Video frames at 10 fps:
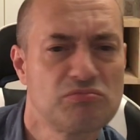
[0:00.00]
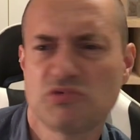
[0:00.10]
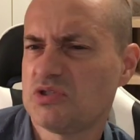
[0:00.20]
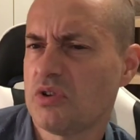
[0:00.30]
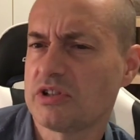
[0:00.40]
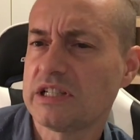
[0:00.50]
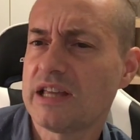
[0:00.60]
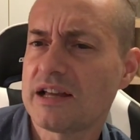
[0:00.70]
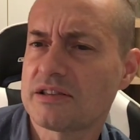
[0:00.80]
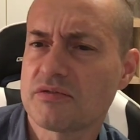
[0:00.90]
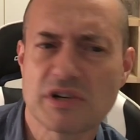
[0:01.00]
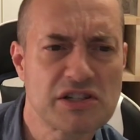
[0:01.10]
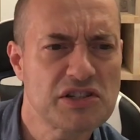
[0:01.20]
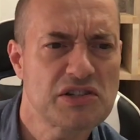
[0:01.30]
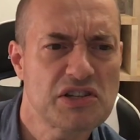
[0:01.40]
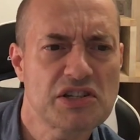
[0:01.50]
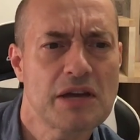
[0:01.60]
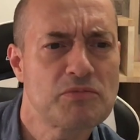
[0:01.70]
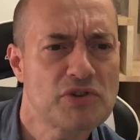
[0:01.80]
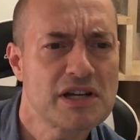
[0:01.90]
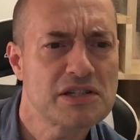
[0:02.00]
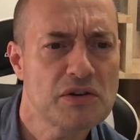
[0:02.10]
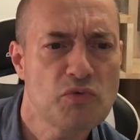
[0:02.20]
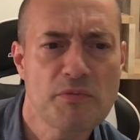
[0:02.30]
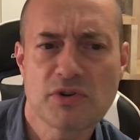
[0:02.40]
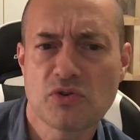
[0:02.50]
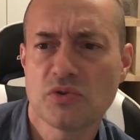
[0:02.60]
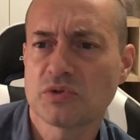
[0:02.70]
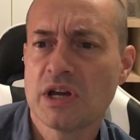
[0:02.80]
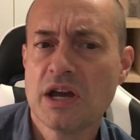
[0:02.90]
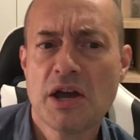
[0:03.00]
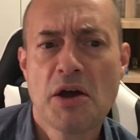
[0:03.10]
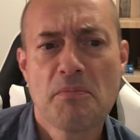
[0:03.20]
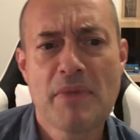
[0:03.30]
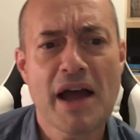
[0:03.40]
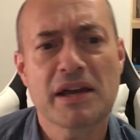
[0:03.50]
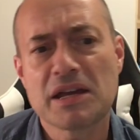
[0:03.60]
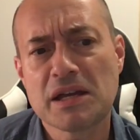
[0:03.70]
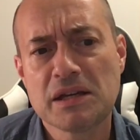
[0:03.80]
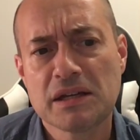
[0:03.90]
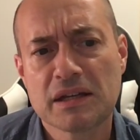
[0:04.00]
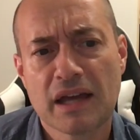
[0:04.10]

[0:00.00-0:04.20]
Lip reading: she's not a detective really, she's a skip tracer, a woman called Maggie,